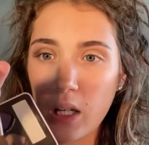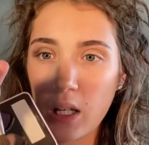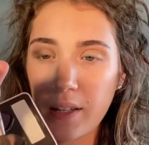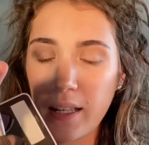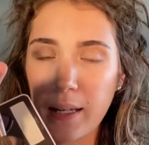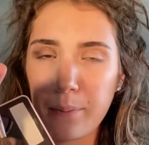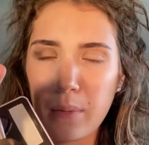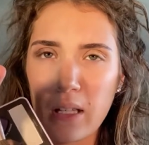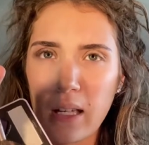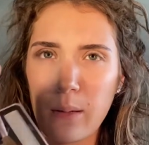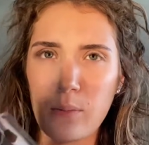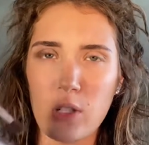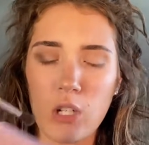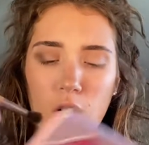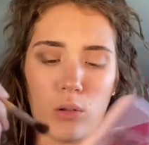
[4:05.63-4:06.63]
that medium
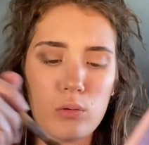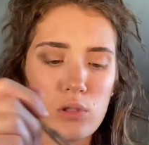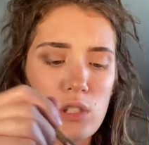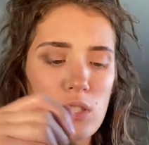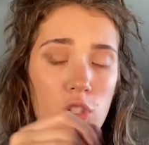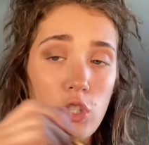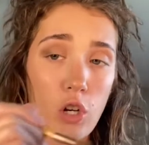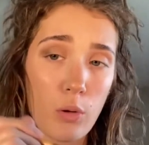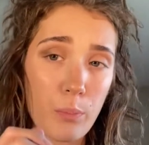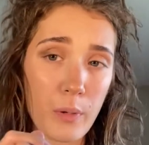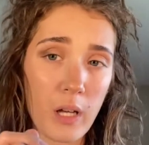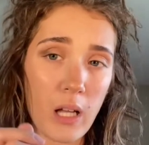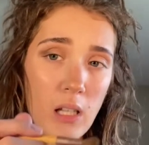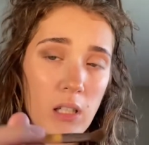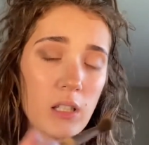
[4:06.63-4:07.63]
toned taupe
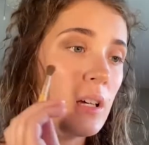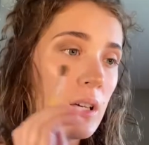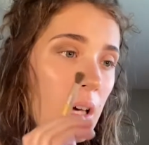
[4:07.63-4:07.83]
color,